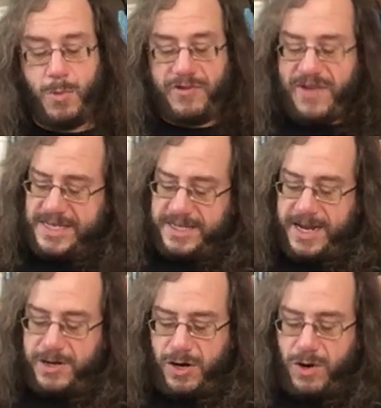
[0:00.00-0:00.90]
What
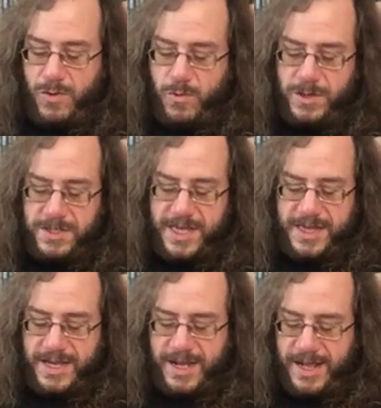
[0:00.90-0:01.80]
fascinated her was
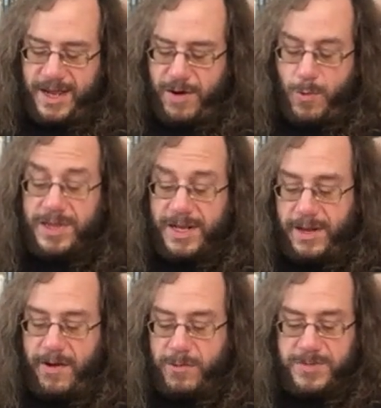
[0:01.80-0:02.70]
that the clear, what the
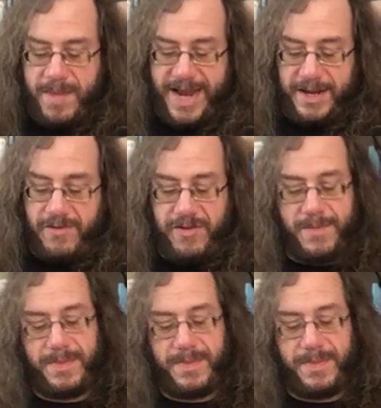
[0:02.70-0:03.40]
clearing was made of.